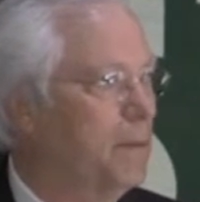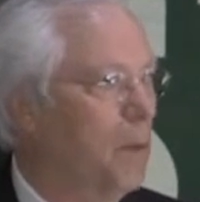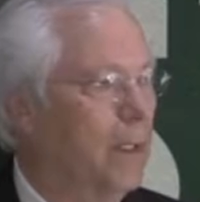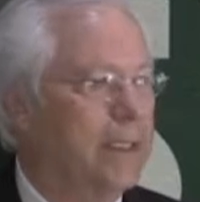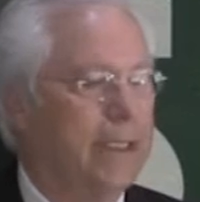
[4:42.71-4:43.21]

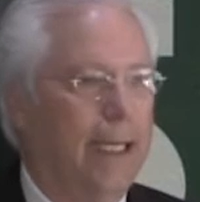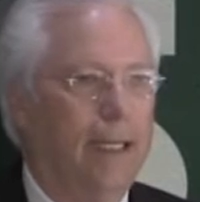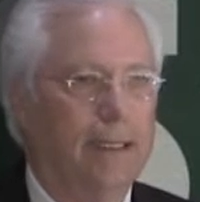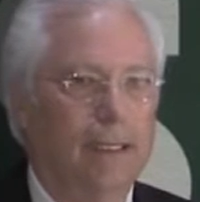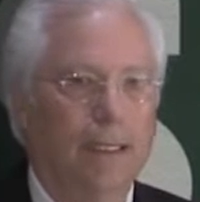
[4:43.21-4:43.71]
points
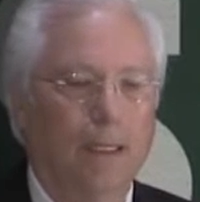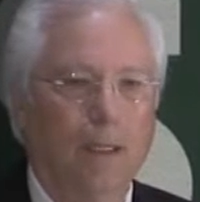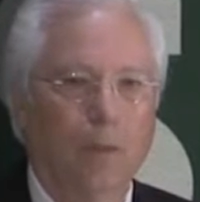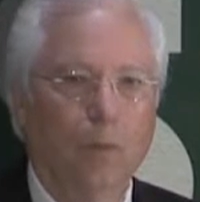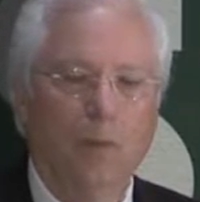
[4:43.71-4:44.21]
out,
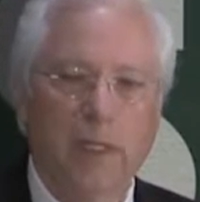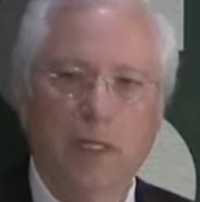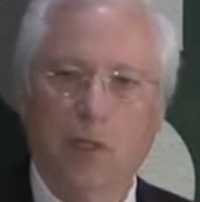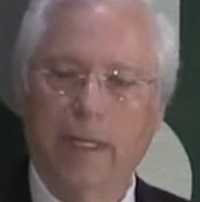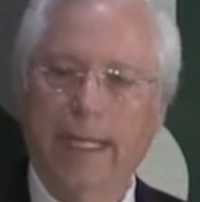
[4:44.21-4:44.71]
when we
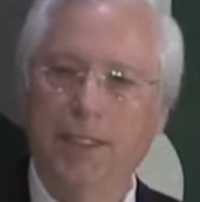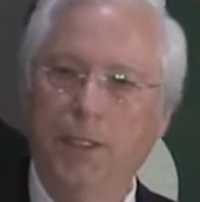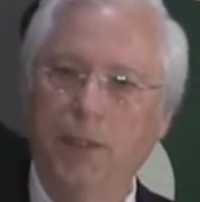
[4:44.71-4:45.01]
create